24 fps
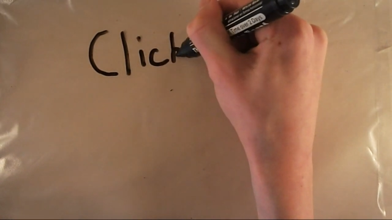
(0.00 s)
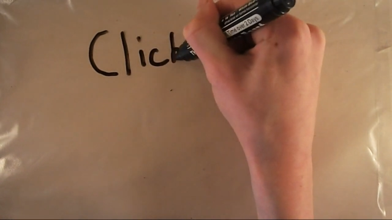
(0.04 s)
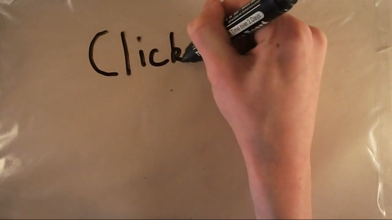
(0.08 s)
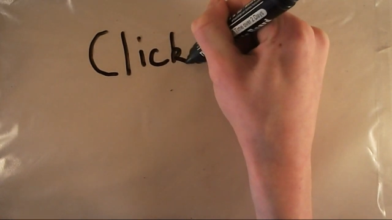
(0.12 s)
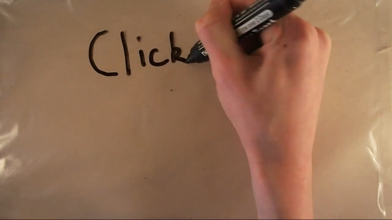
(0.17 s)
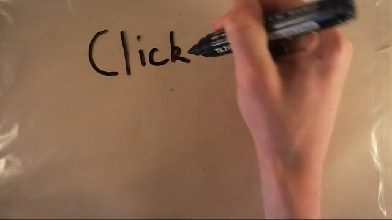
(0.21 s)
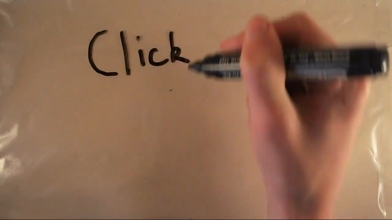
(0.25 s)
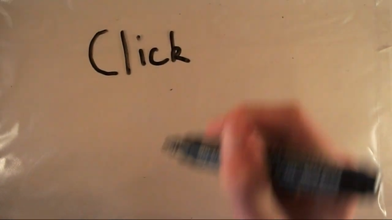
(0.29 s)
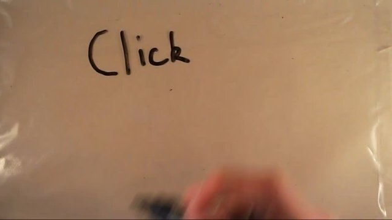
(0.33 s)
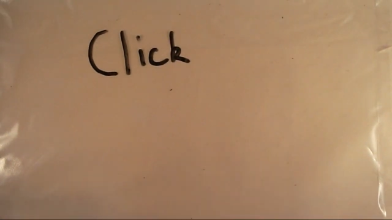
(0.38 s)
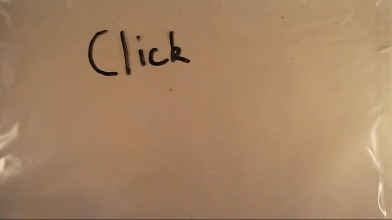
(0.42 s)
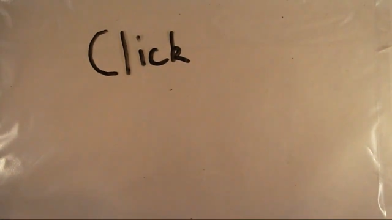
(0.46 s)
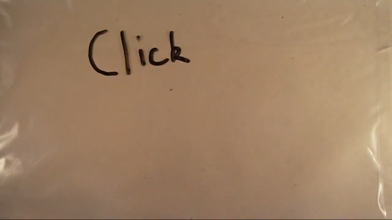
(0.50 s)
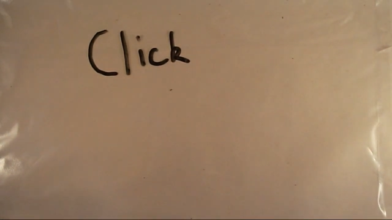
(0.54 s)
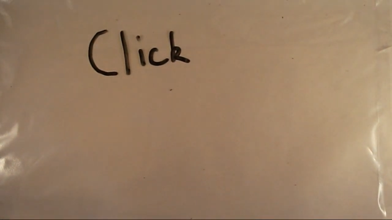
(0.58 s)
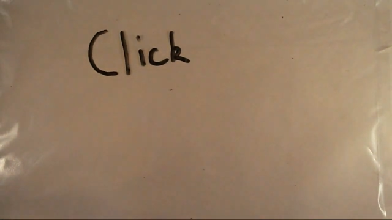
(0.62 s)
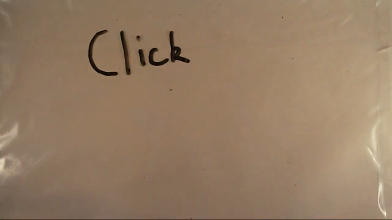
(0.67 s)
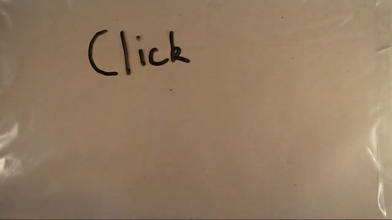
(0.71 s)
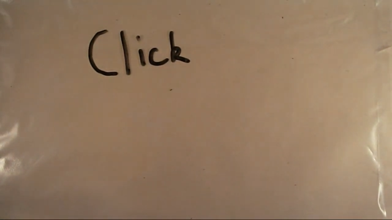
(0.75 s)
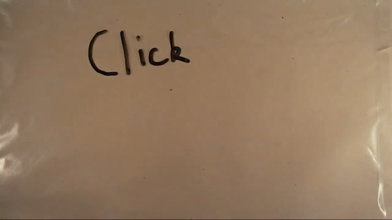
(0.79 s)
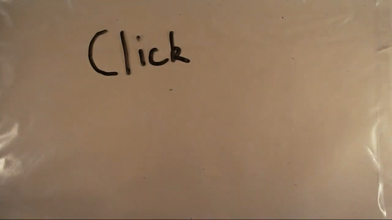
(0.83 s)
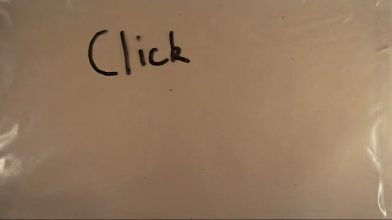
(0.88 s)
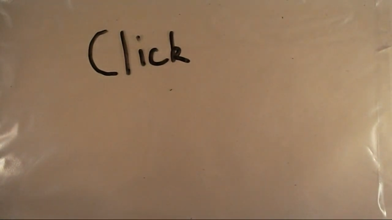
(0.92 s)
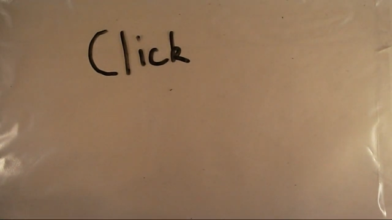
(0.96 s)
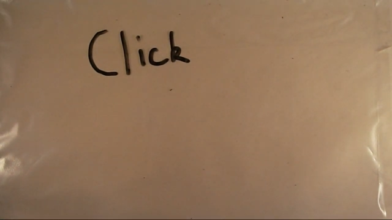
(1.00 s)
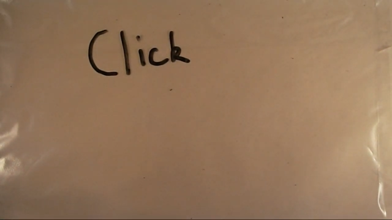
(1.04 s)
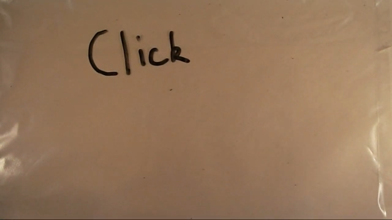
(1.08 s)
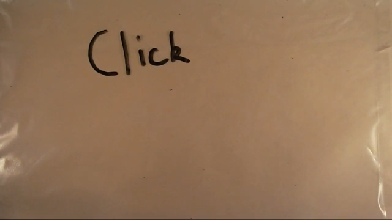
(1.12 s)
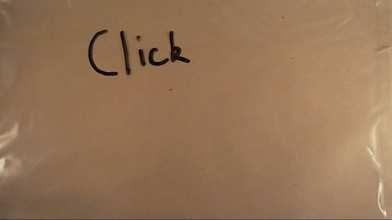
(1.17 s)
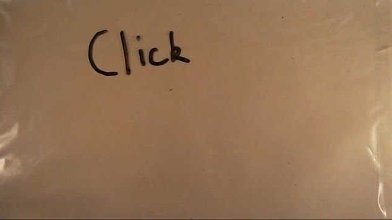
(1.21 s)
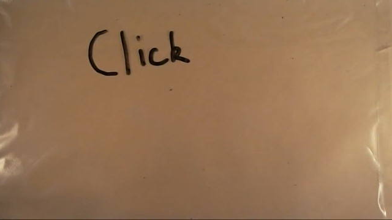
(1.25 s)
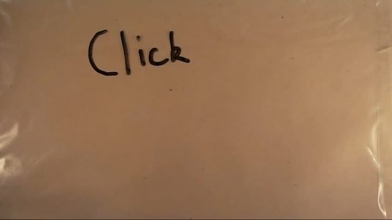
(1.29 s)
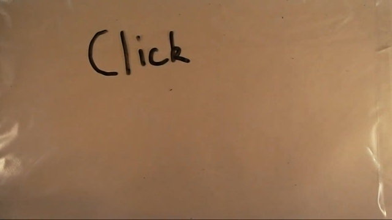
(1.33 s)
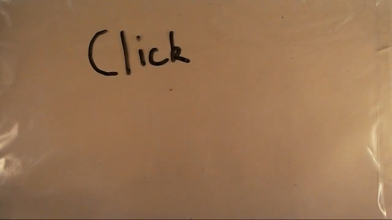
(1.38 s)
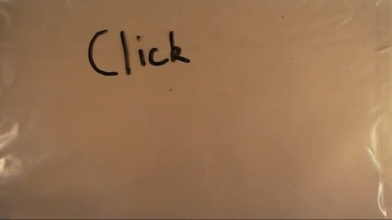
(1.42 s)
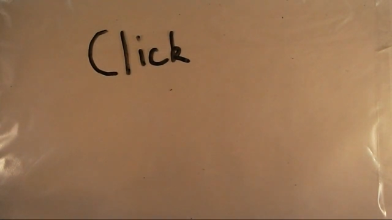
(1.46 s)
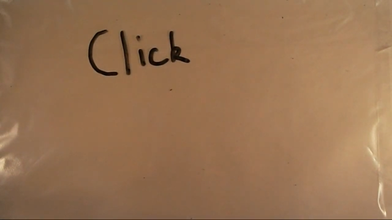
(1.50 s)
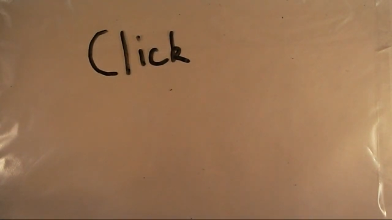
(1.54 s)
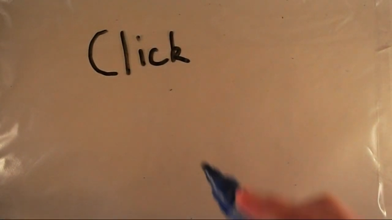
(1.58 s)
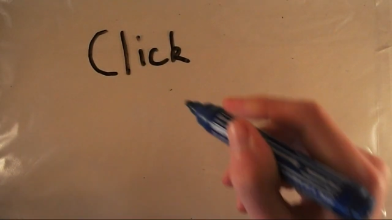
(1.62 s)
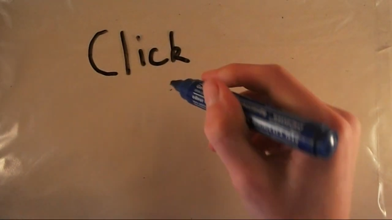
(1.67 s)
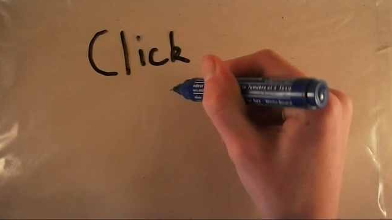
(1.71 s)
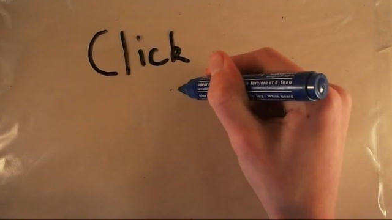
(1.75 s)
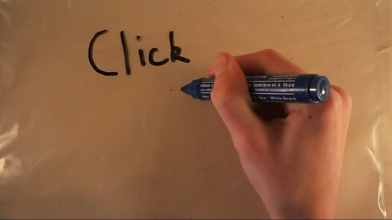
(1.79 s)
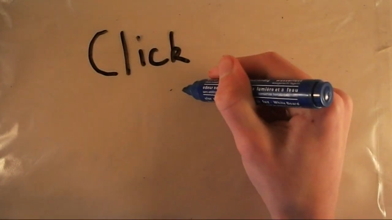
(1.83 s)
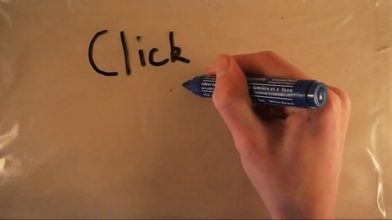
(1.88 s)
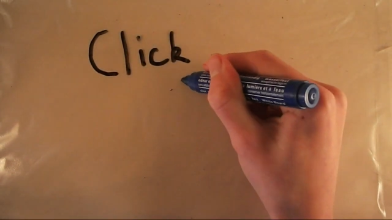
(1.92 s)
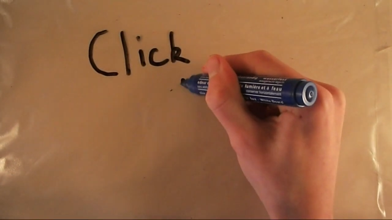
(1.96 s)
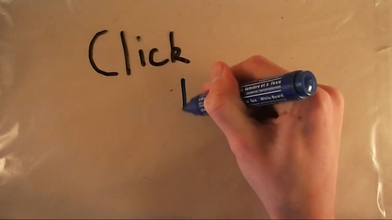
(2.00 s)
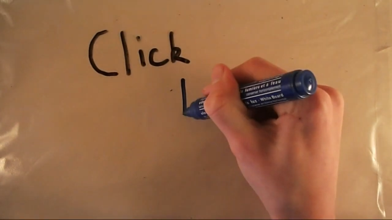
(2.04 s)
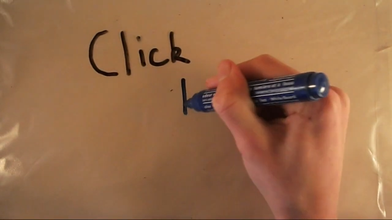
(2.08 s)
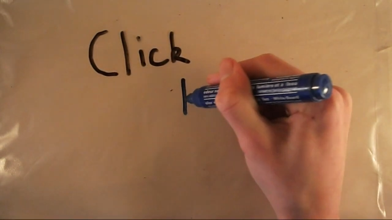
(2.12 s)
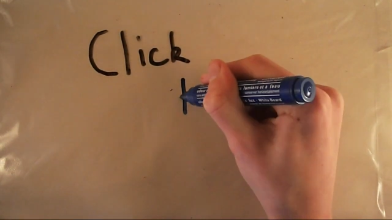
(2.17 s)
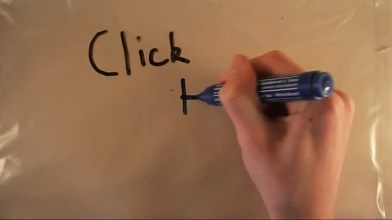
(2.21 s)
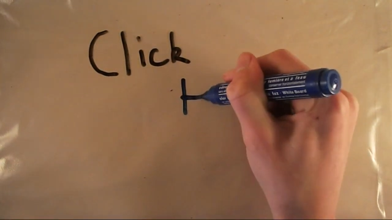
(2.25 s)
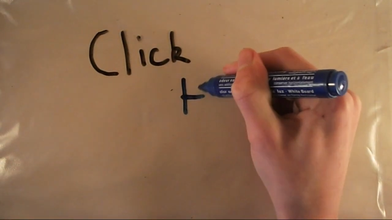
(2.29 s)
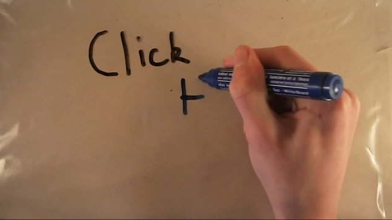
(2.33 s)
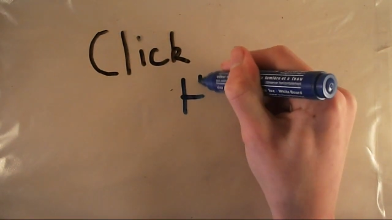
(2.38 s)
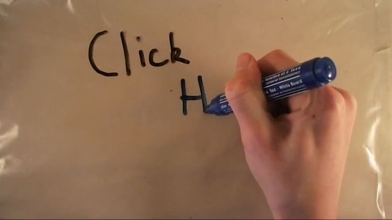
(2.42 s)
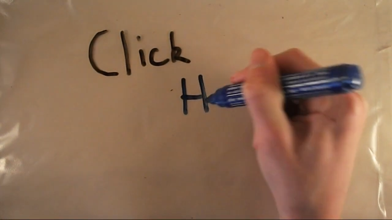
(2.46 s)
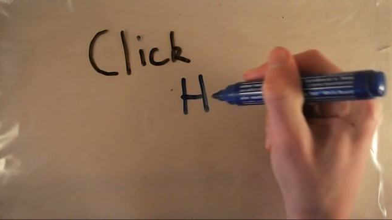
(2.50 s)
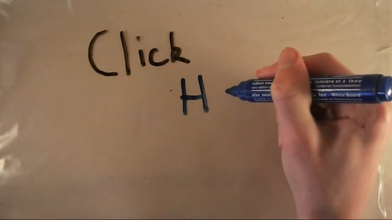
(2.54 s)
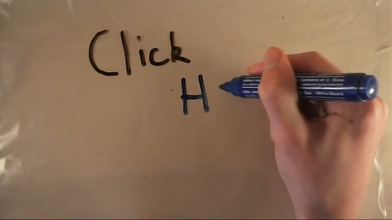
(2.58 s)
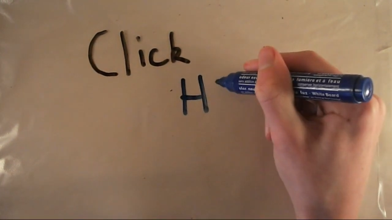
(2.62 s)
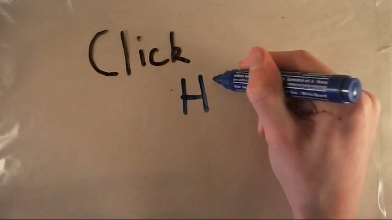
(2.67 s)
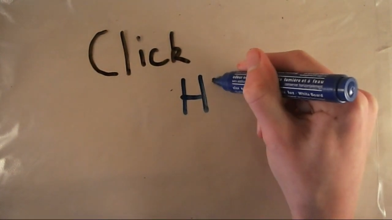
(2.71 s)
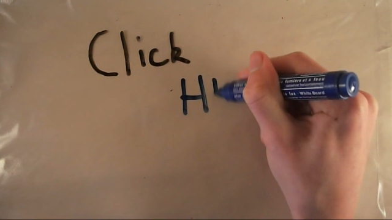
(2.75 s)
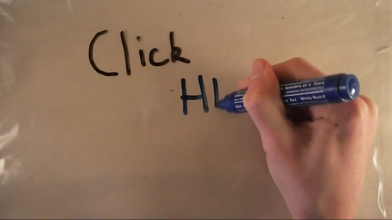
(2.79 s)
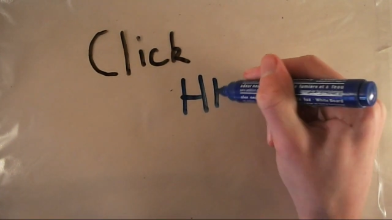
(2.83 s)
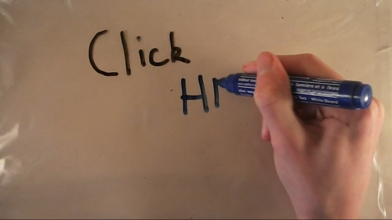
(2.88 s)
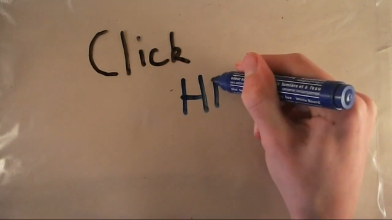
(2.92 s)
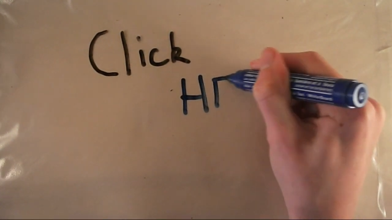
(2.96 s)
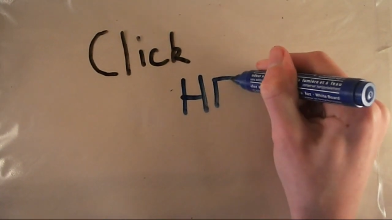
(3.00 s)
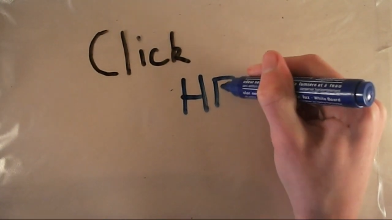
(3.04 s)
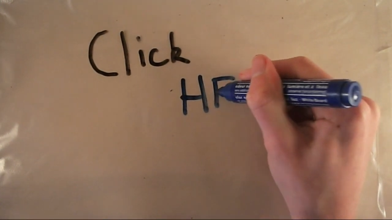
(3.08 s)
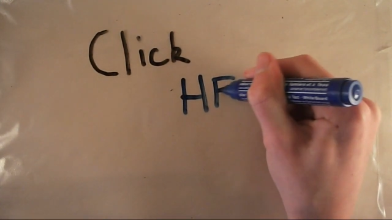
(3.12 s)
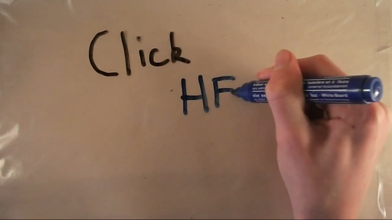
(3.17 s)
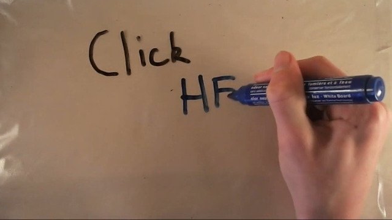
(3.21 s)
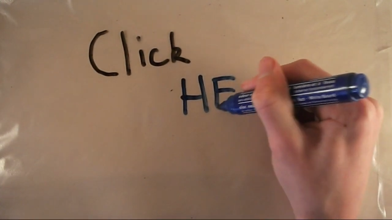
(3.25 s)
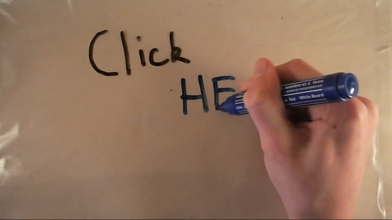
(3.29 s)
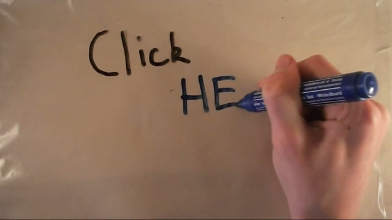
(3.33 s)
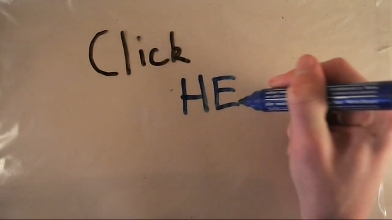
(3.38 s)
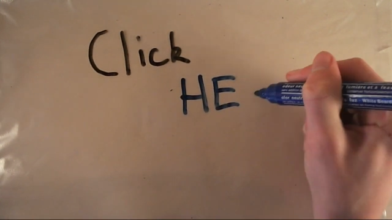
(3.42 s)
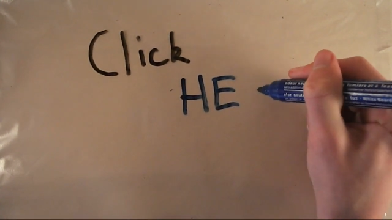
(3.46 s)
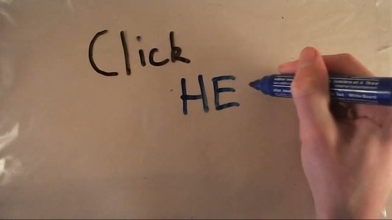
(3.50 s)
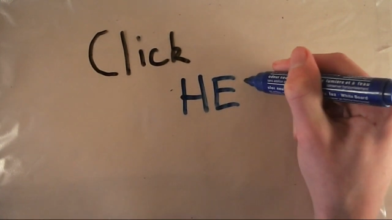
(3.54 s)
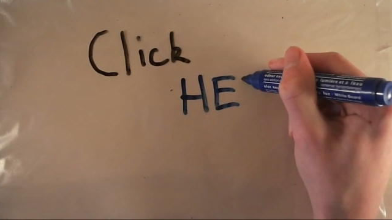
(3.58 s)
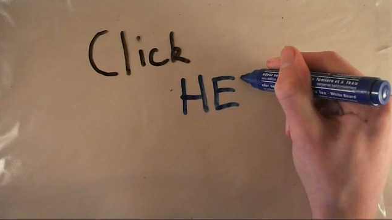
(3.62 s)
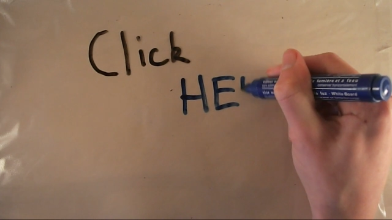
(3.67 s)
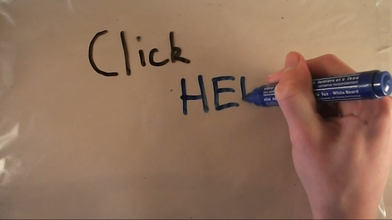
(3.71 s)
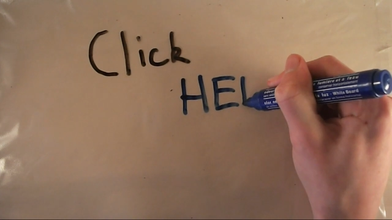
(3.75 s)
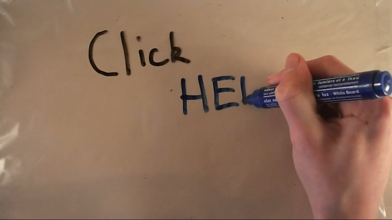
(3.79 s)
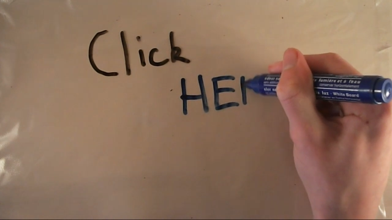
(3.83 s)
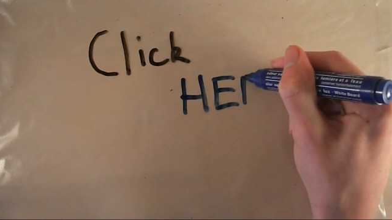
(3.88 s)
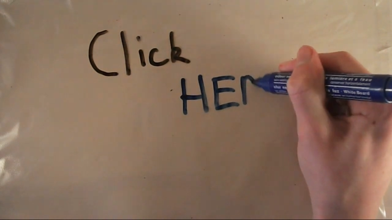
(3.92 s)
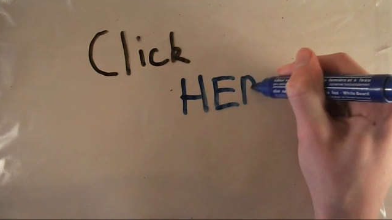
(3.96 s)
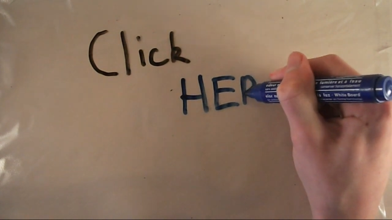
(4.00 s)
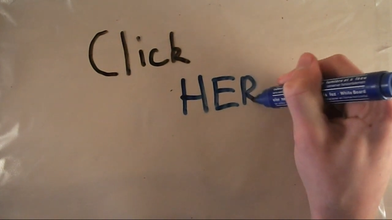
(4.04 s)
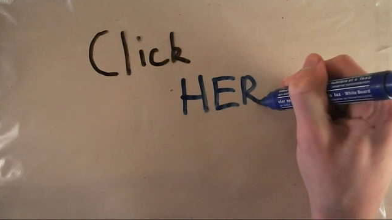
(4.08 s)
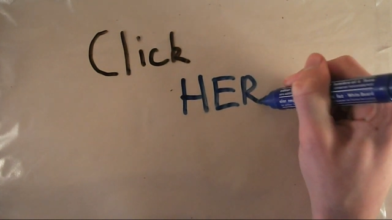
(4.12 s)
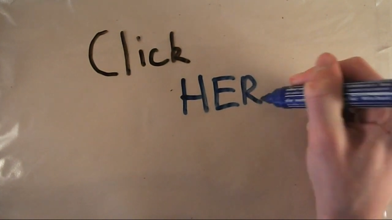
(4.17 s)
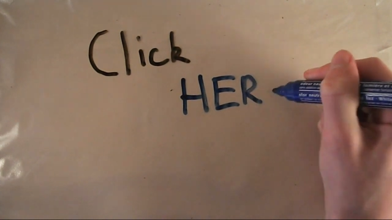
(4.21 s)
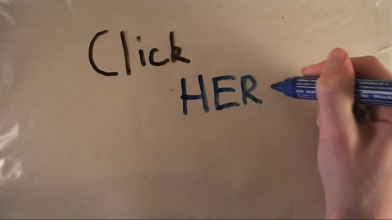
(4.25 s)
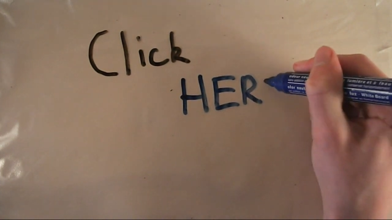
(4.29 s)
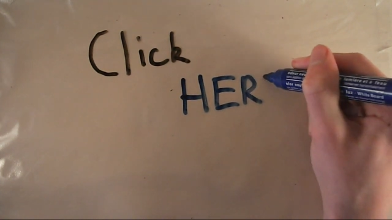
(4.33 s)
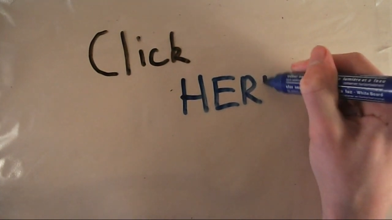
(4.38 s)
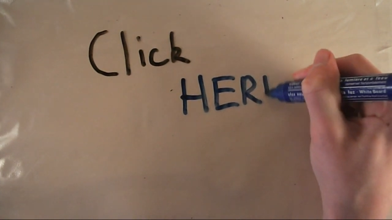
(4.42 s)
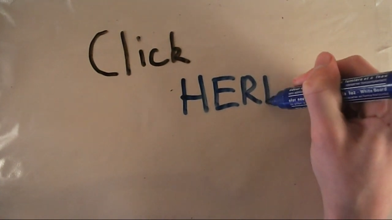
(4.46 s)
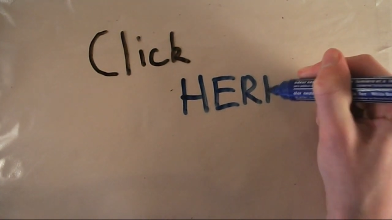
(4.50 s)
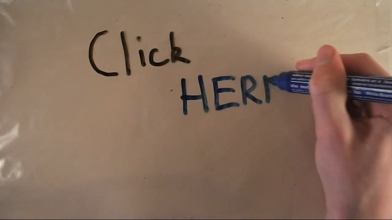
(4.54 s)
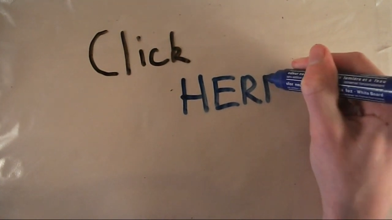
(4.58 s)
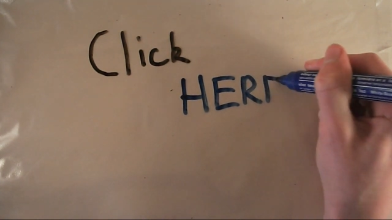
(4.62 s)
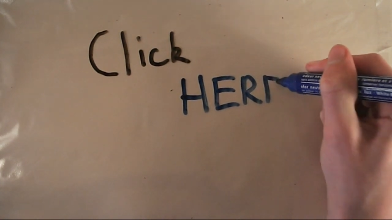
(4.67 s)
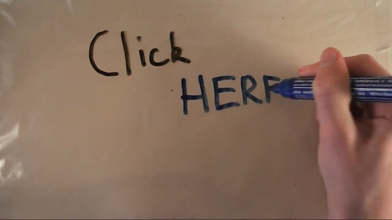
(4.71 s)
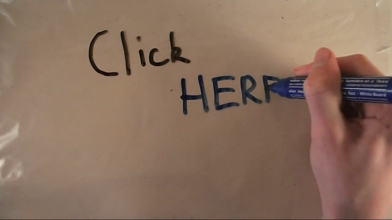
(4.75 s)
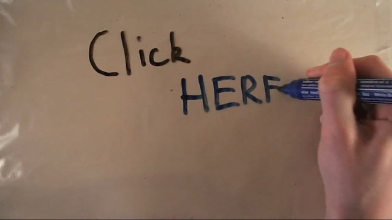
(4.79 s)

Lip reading: No face is visible, so there are no lips to read.